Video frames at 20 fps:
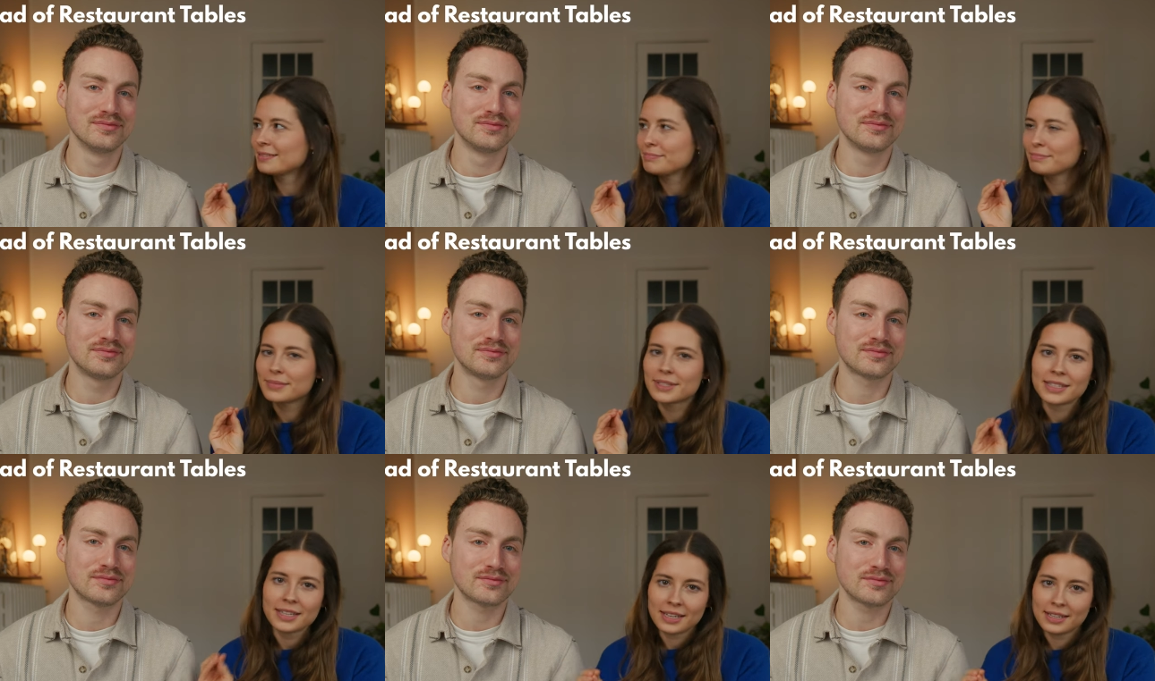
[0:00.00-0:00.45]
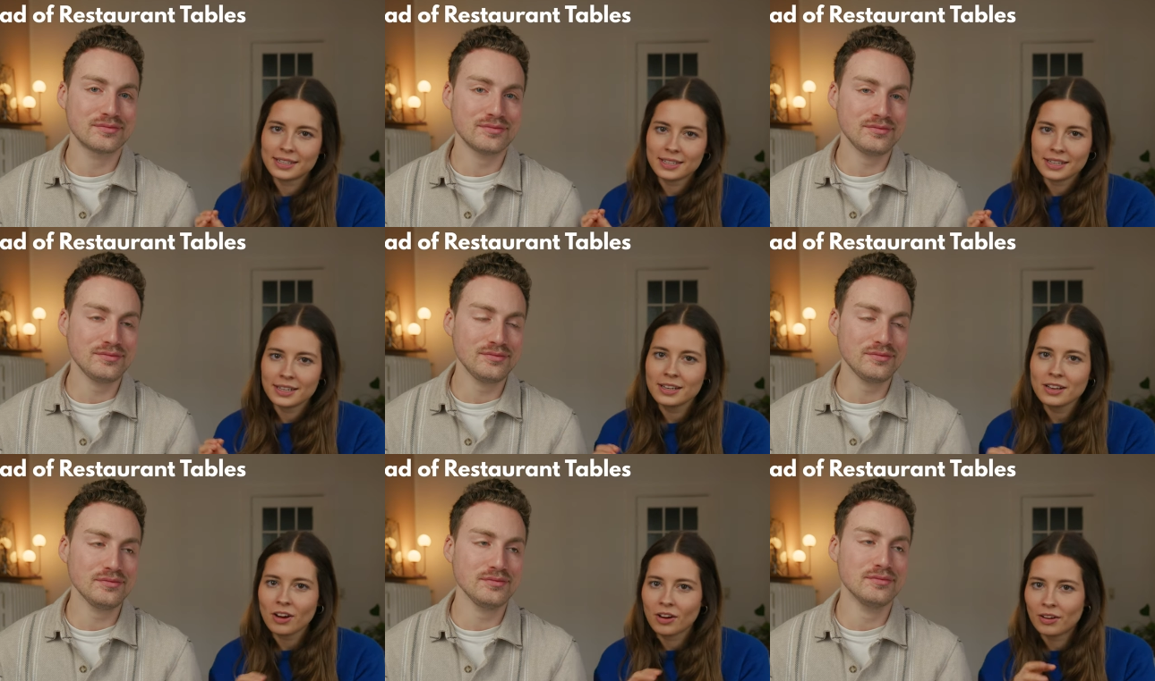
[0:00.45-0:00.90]

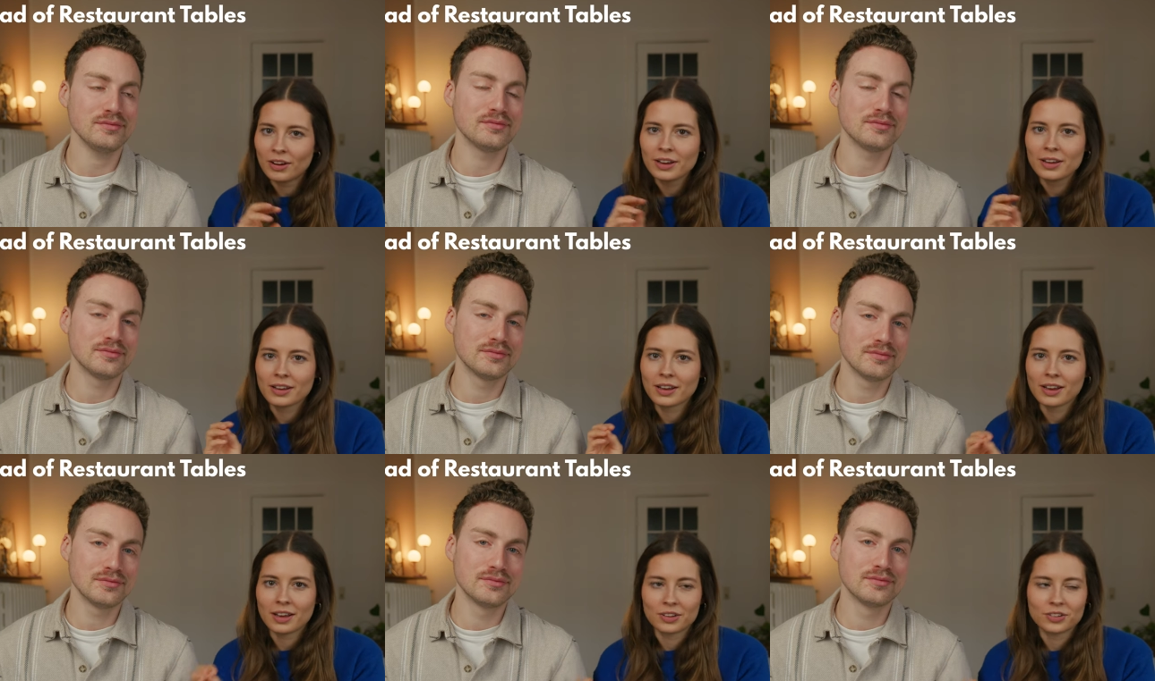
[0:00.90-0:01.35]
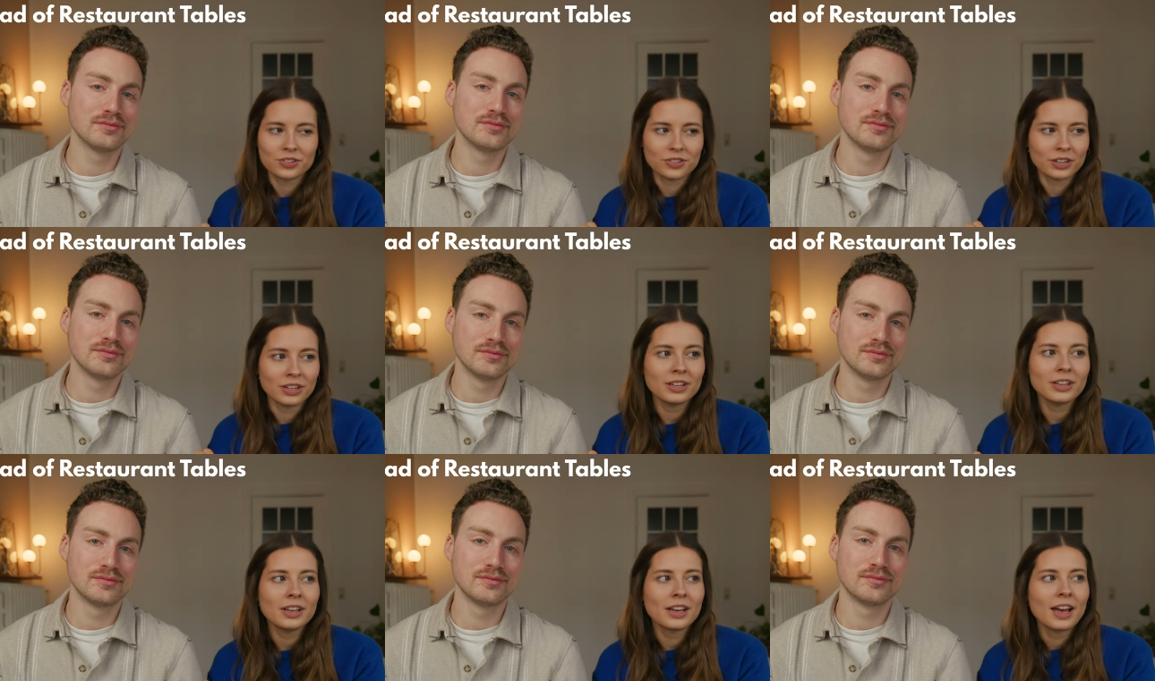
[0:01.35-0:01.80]
Speaker 1: city or in a
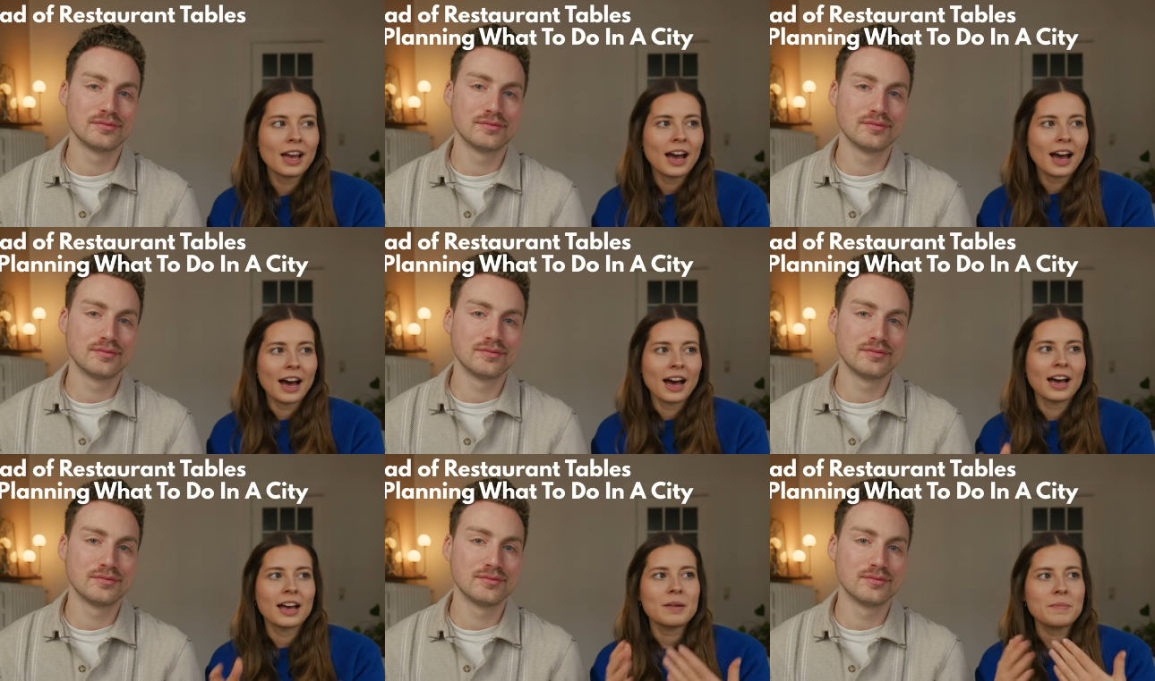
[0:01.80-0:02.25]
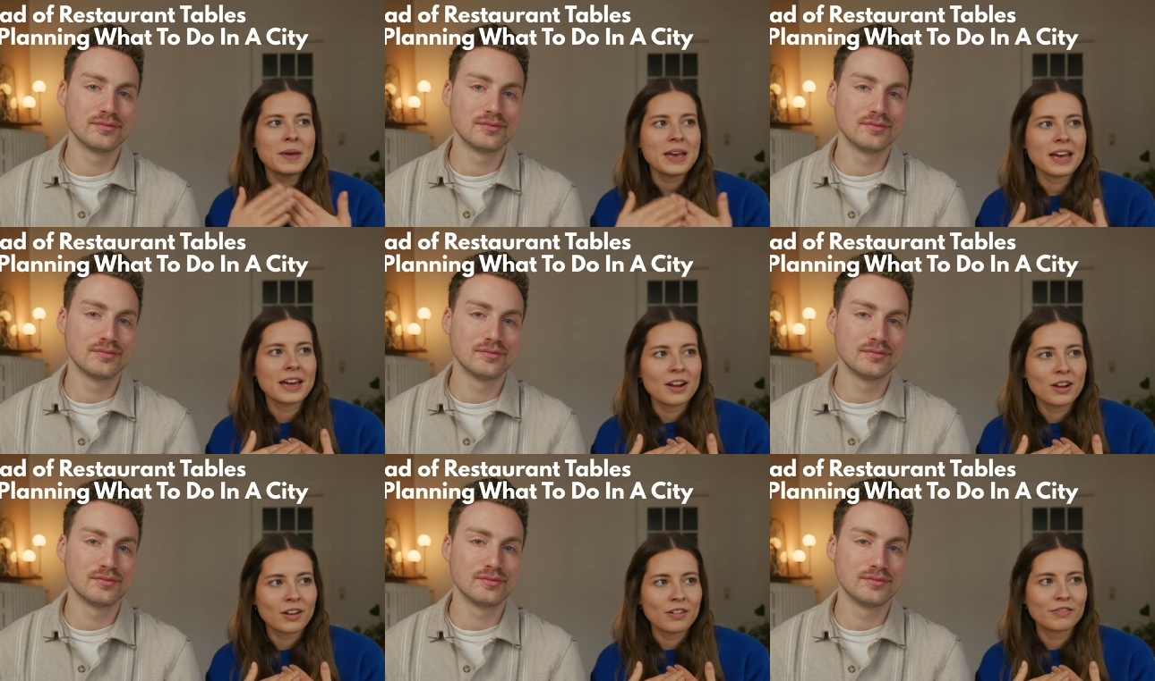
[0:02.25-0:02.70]
country. I'm head
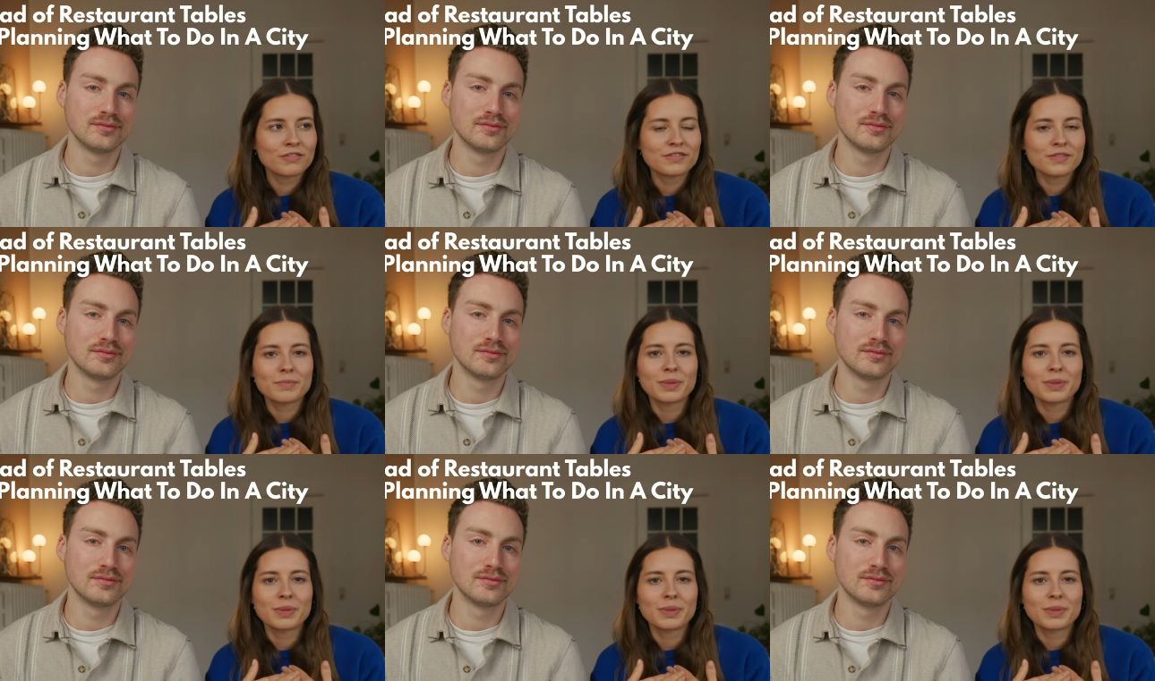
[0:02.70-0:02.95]
of